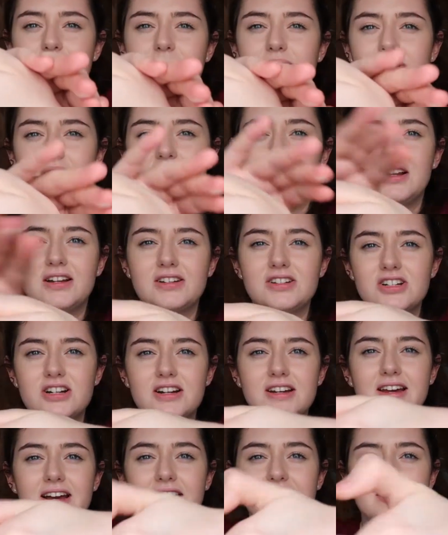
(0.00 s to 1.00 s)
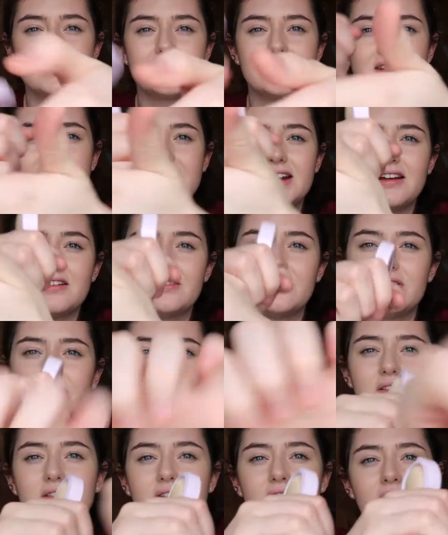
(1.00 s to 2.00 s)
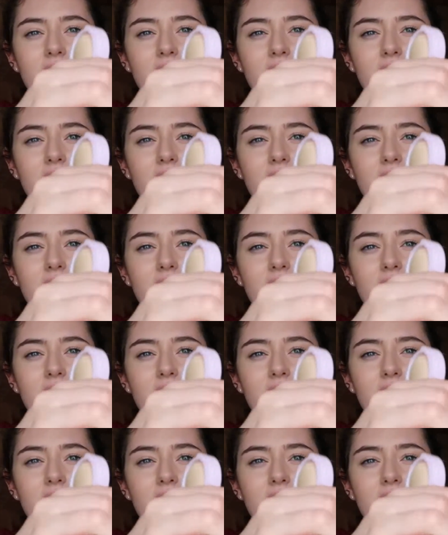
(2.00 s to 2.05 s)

you literally can't see it at all.